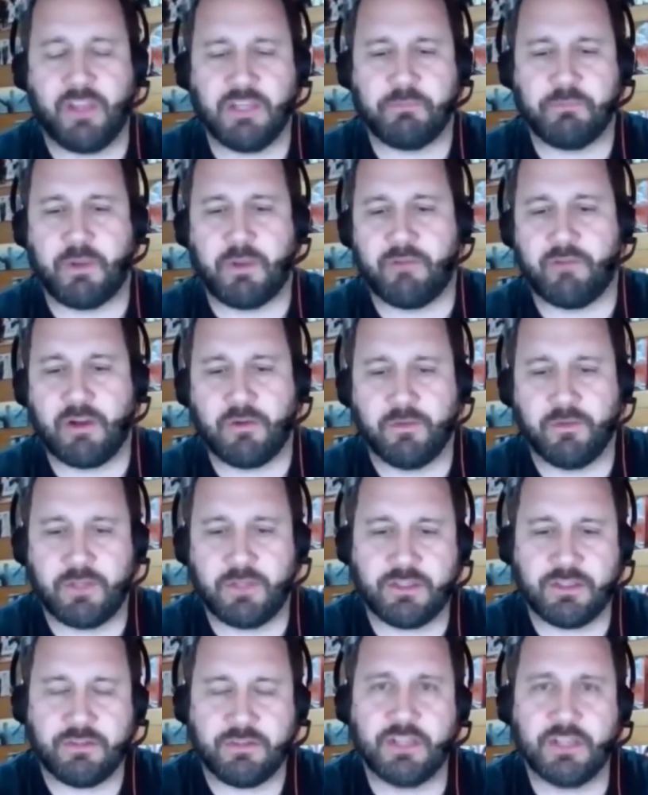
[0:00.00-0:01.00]
been on record
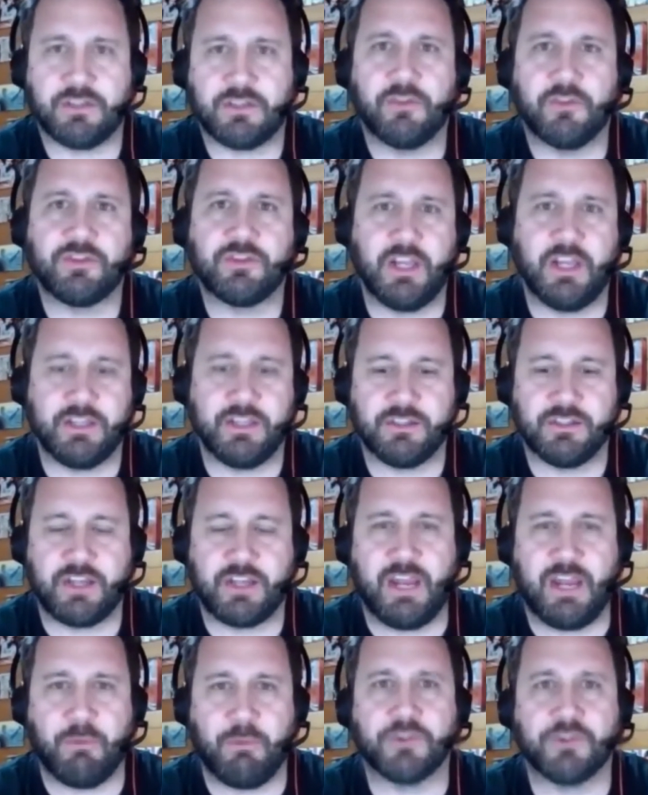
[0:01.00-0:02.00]
this off season, so
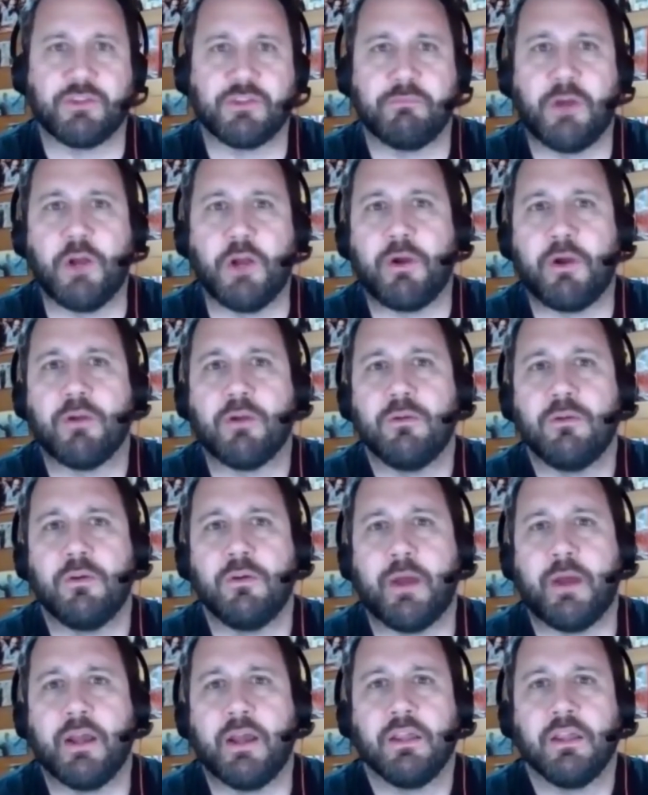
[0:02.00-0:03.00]
he wants a mobile
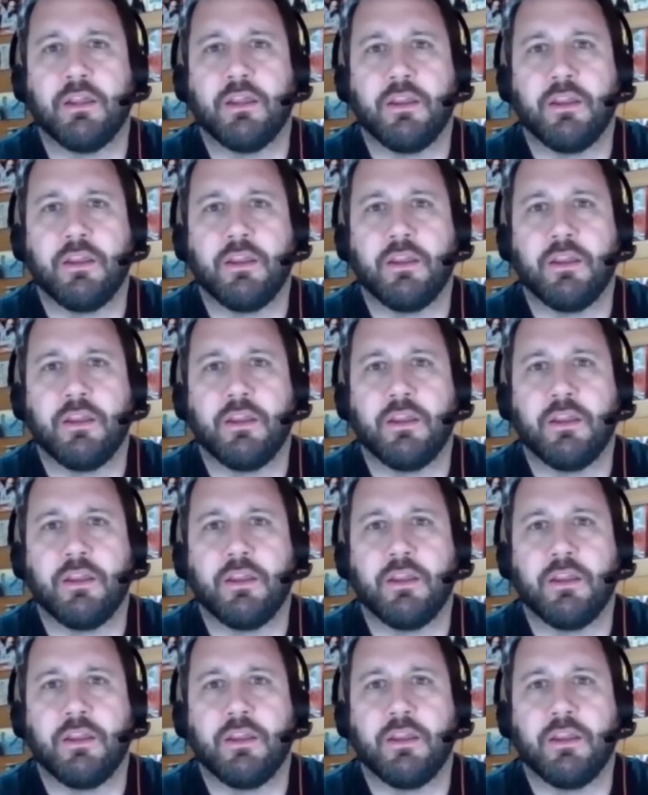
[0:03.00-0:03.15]
quarterback.